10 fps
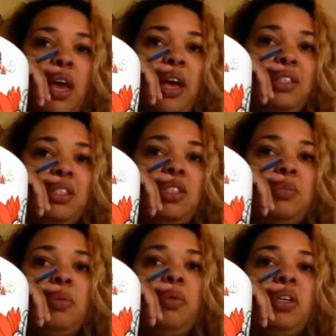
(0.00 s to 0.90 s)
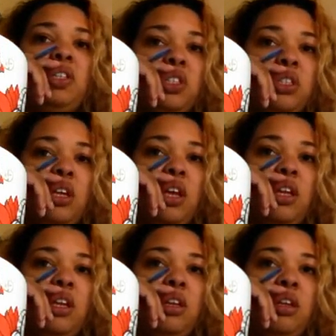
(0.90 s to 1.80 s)
as inspiration.
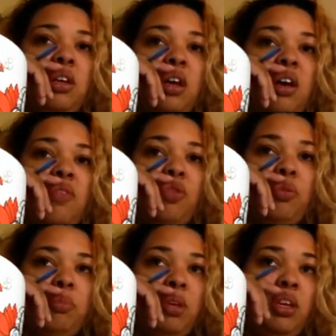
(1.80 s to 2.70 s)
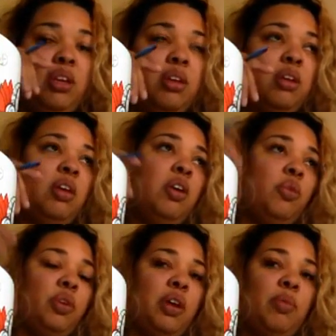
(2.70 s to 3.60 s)
And for me,
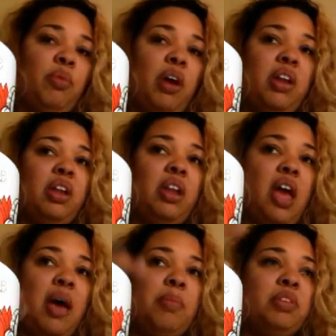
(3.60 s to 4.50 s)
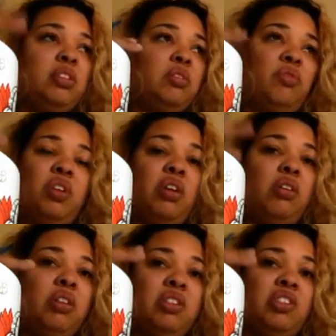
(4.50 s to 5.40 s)
when I'm writing,
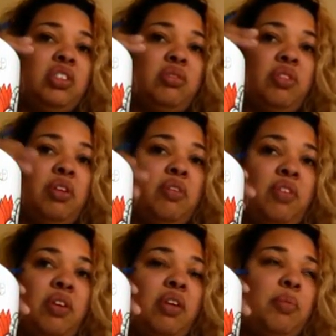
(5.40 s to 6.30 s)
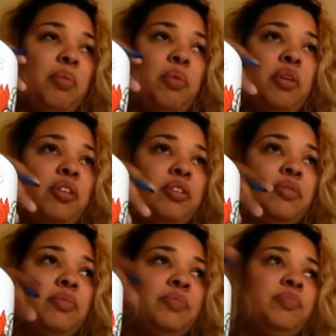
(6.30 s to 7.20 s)
atmosphere is just very, very important.
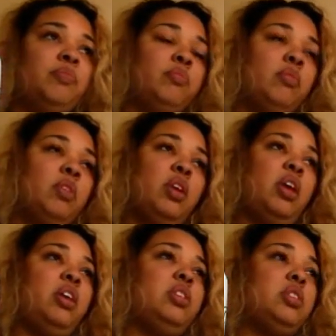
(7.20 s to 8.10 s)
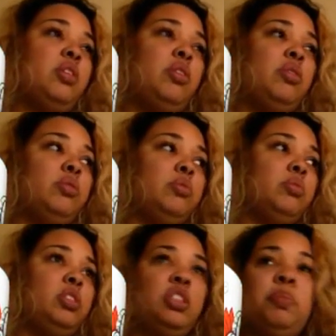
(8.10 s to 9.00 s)
And so
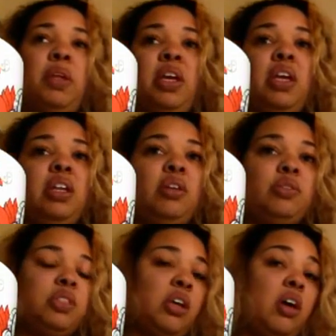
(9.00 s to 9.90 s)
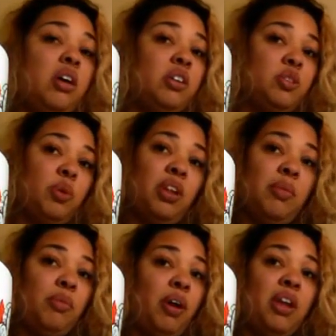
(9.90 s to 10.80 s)
just playing those songs while
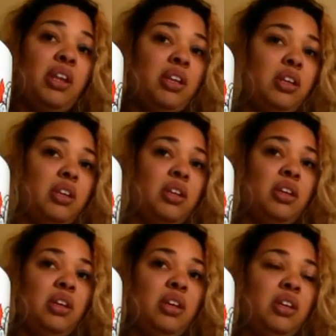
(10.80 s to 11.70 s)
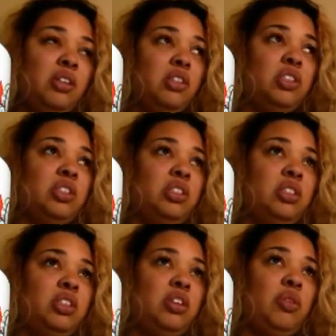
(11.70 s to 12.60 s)
I'm writing and
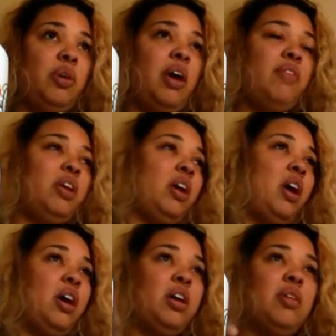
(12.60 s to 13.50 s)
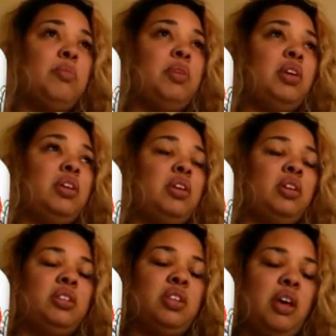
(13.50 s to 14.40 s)
just, you know, having God come in and
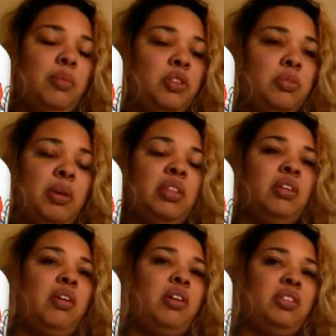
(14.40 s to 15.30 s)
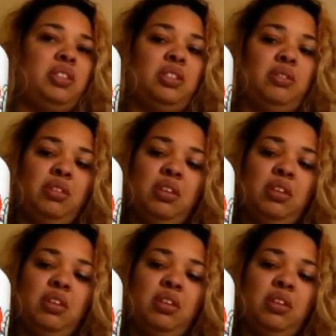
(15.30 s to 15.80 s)
establish my thoughts and,